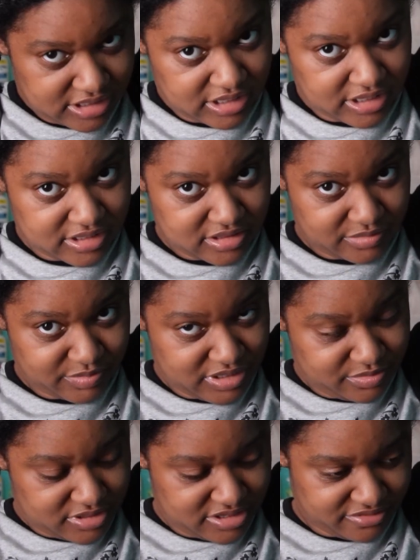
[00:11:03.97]
and the
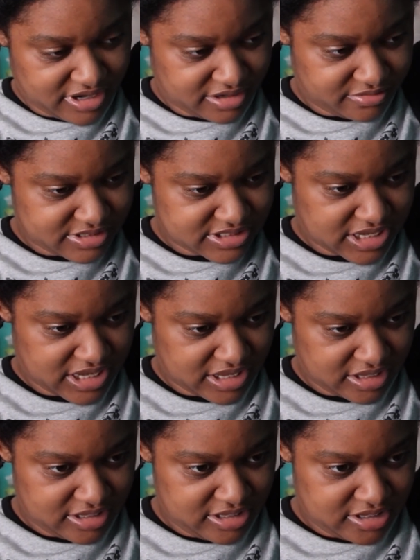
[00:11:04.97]
people on Reddit were
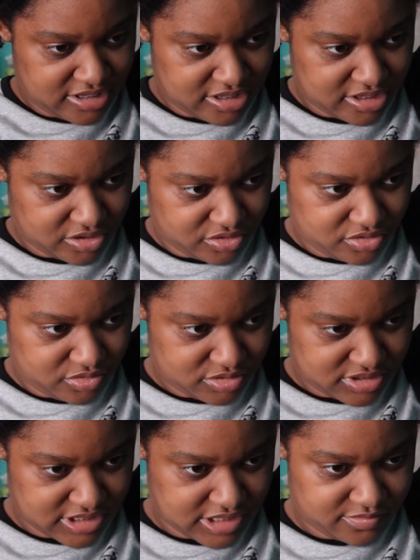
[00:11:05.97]
saying use
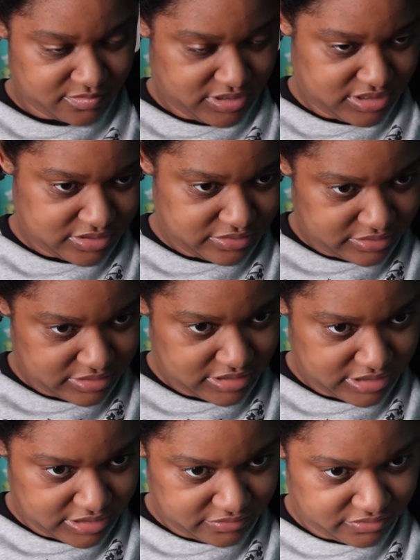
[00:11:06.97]
them
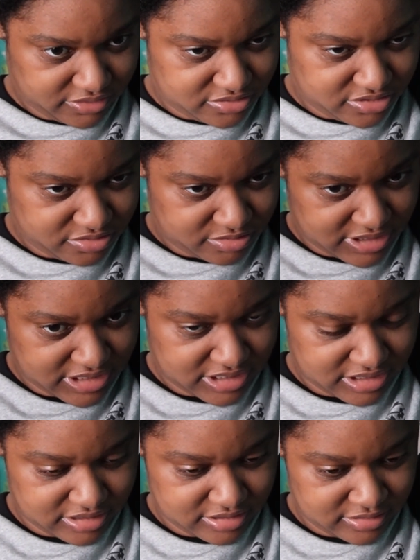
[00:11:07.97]
if you're
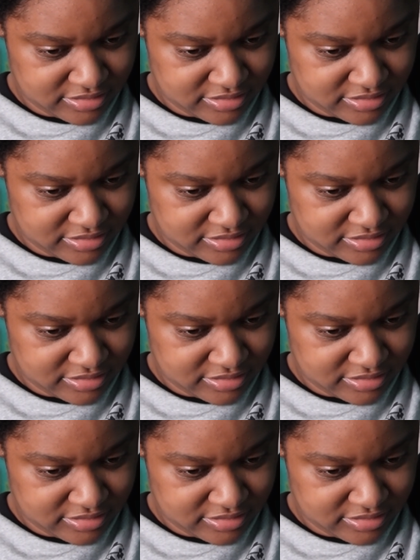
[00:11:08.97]
doing